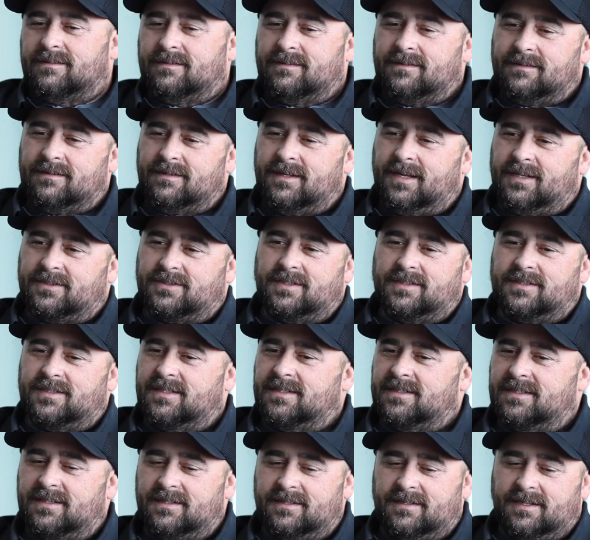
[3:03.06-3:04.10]
Yeah, she's
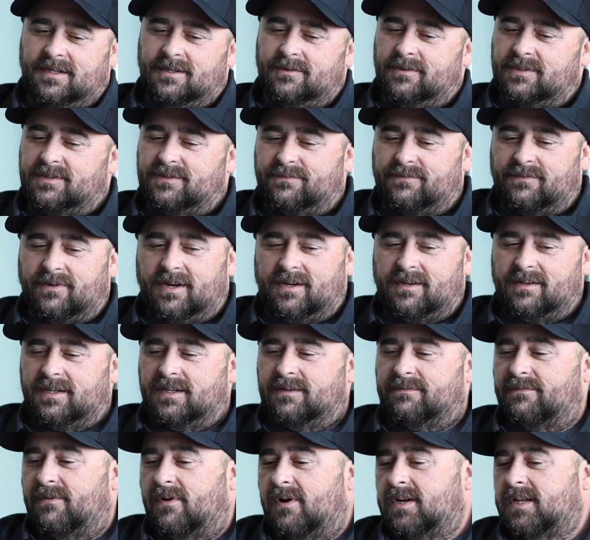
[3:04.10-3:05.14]
easy to deal with, friendly,
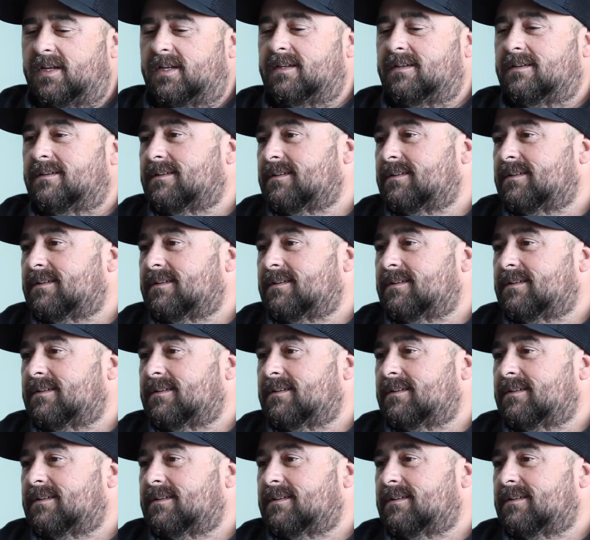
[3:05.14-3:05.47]
funny.